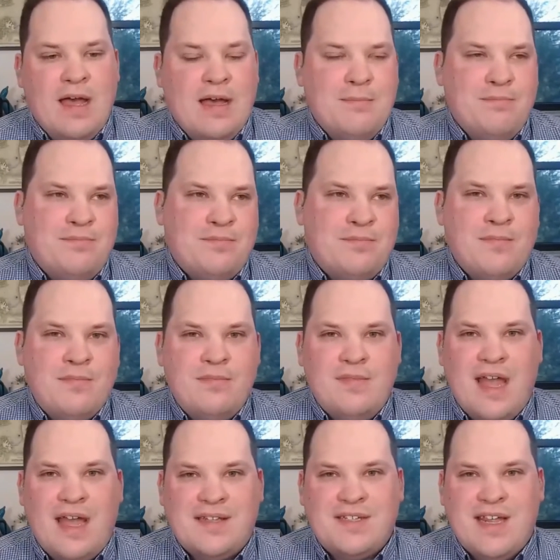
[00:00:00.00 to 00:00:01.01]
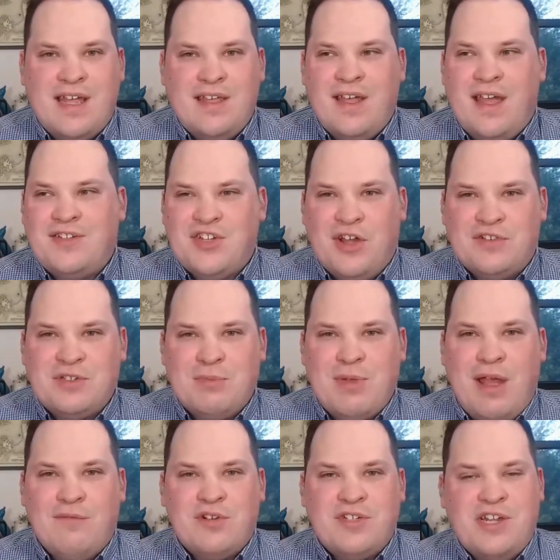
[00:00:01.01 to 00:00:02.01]
um, that's I, I, saw
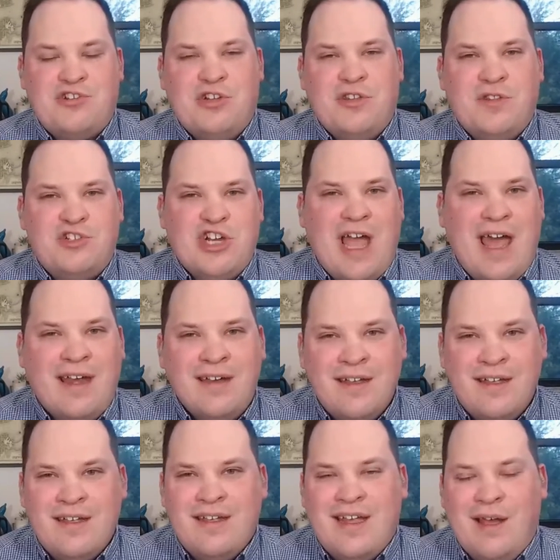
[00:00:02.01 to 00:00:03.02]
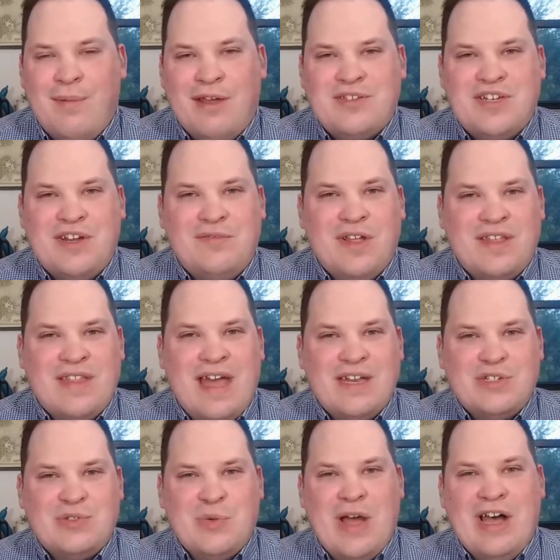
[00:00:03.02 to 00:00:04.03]
some conversation in the chat about stuff like
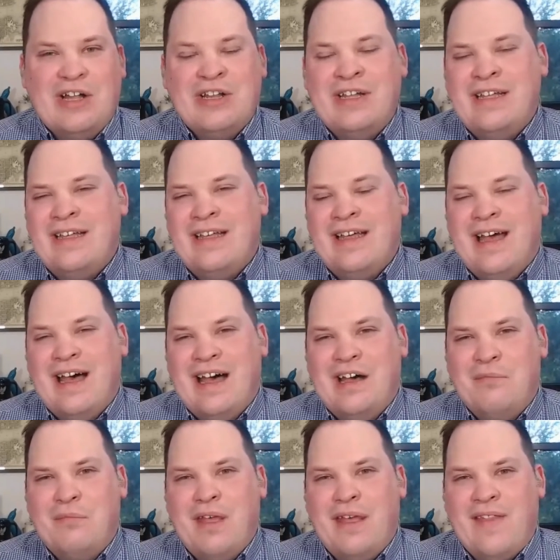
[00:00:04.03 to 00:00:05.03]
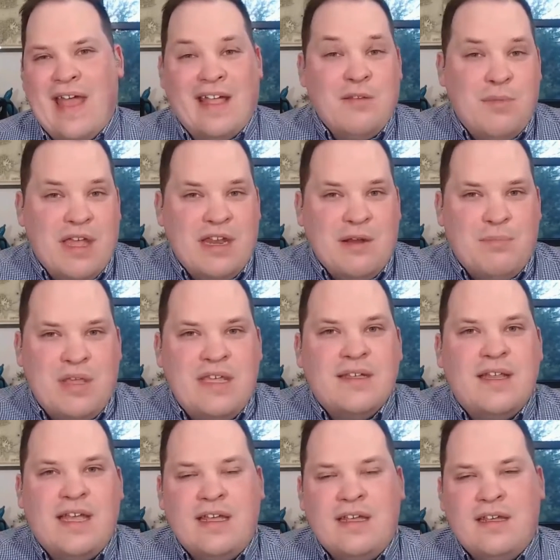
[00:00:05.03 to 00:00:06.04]
that as well um, and that can be an
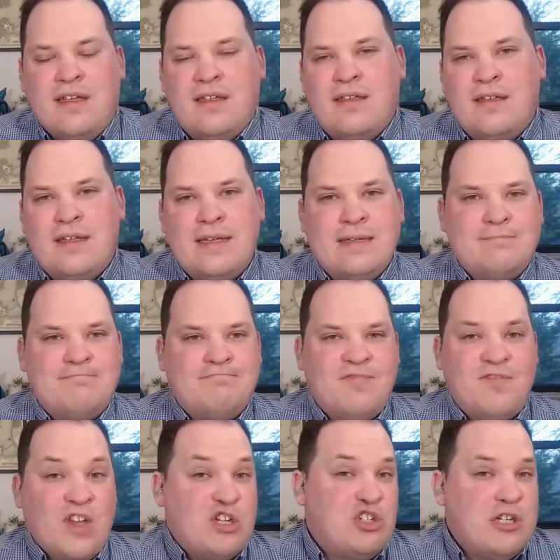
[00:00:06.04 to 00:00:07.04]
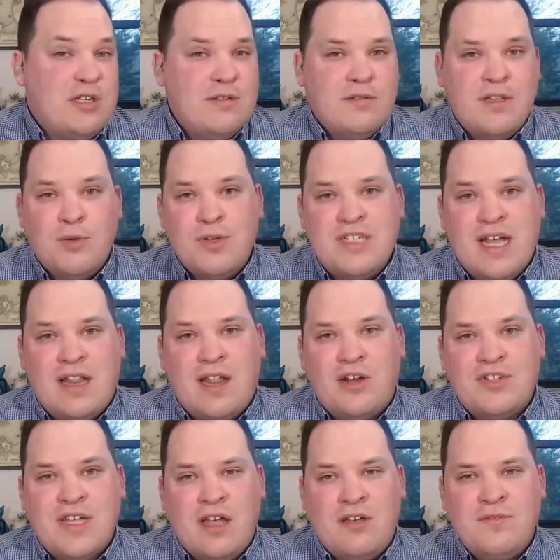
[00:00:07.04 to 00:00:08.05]
appealing fiction that we tell
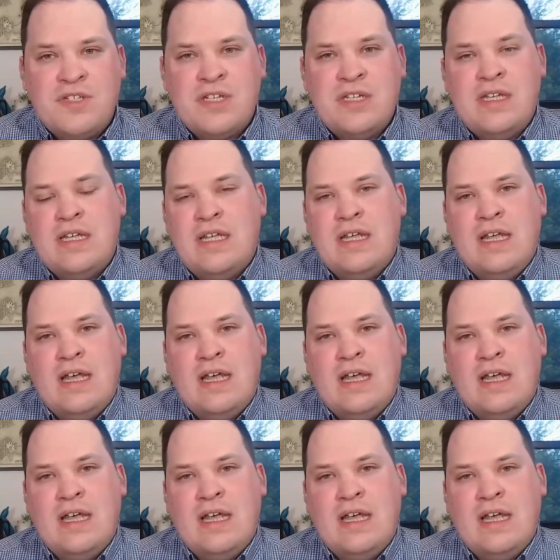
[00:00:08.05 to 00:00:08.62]
ourselves